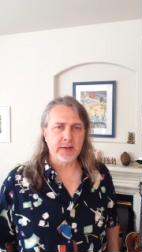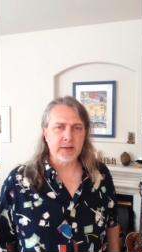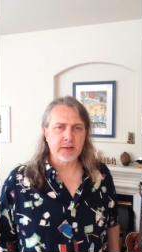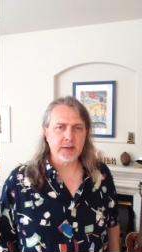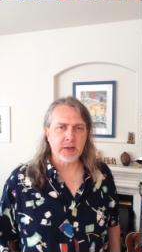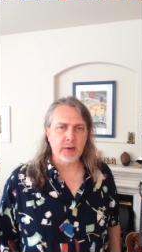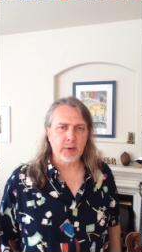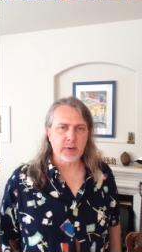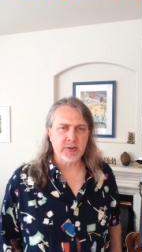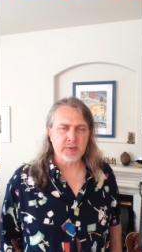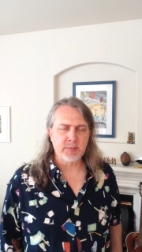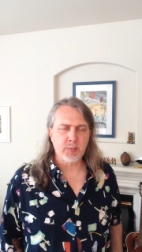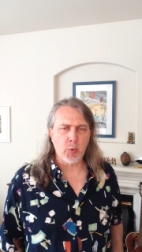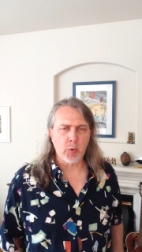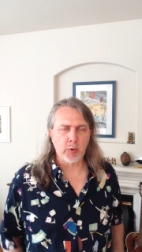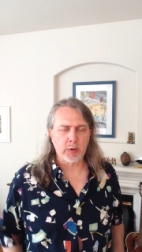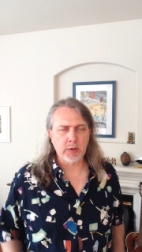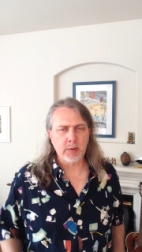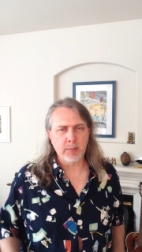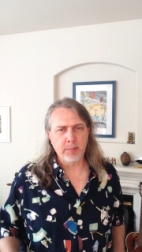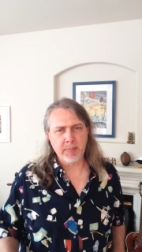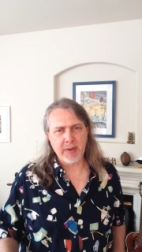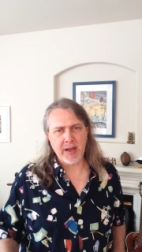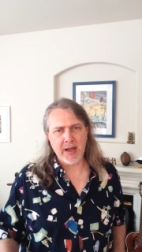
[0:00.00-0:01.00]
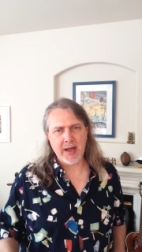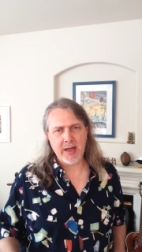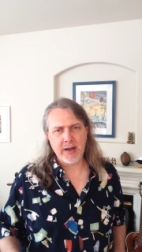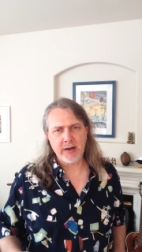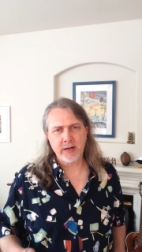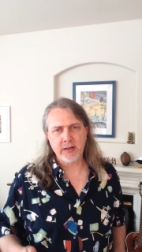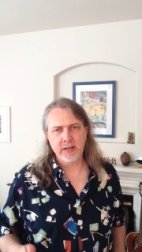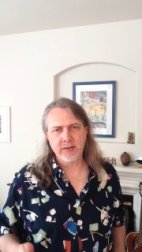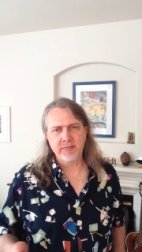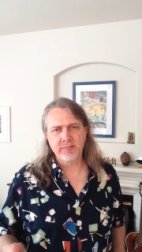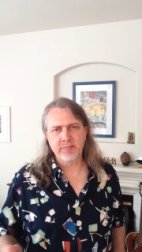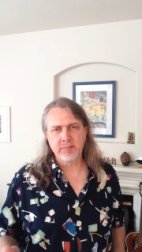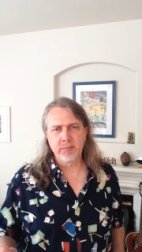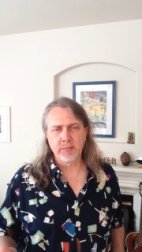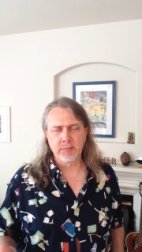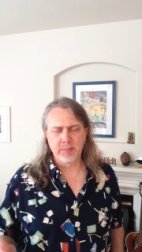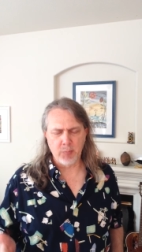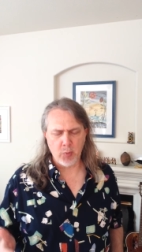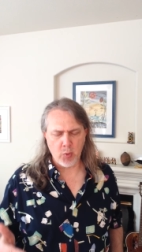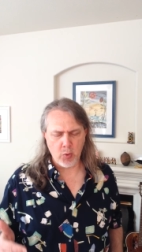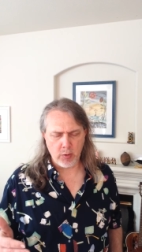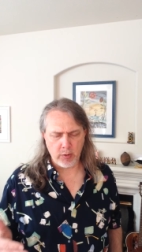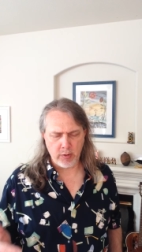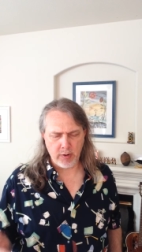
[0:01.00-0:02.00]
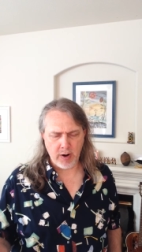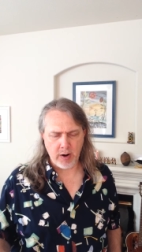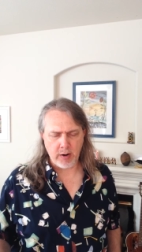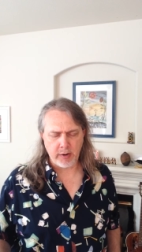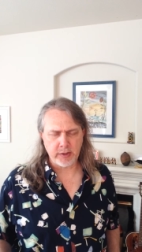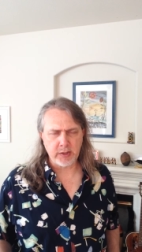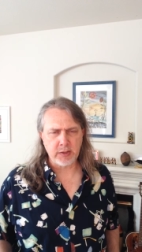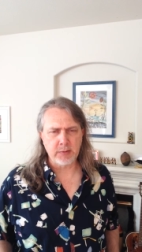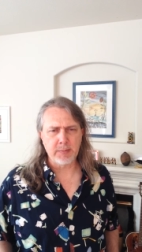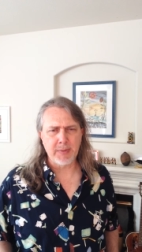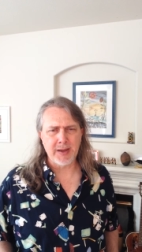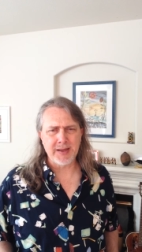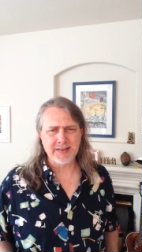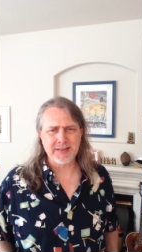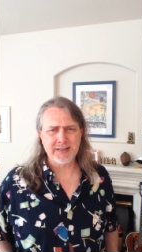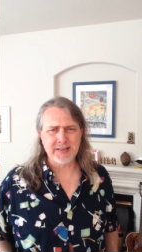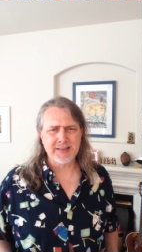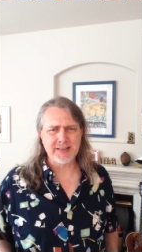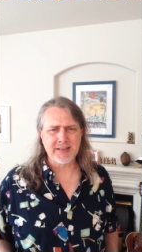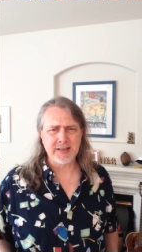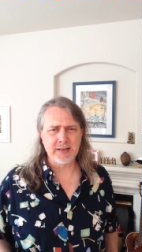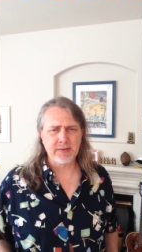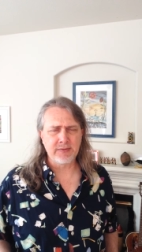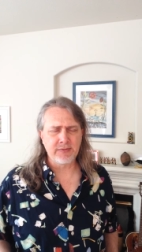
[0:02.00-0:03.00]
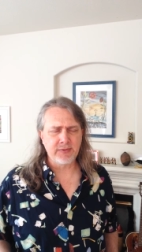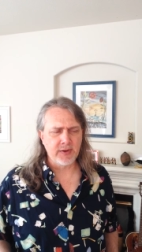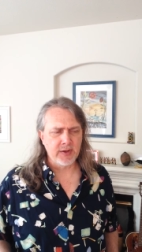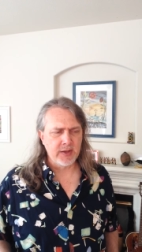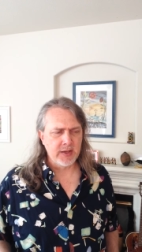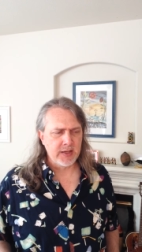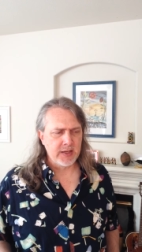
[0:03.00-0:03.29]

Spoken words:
it's more combative, more argumentative,